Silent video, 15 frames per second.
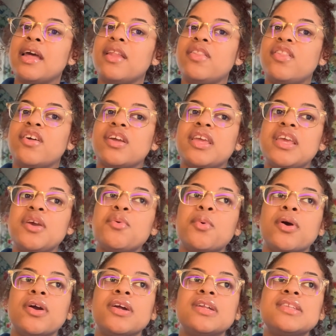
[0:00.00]
the
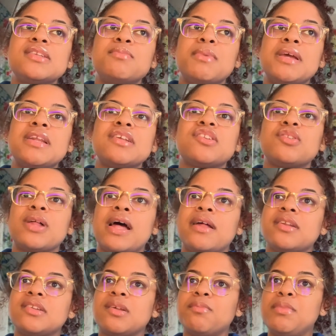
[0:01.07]
keywords made it so
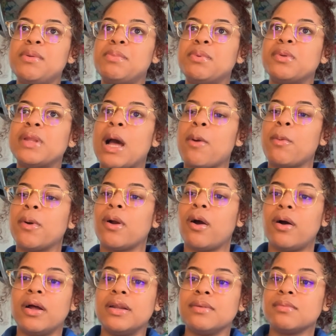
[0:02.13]
that some people that were
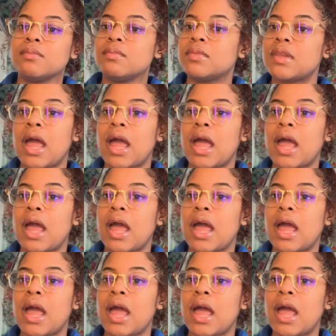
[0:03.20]
on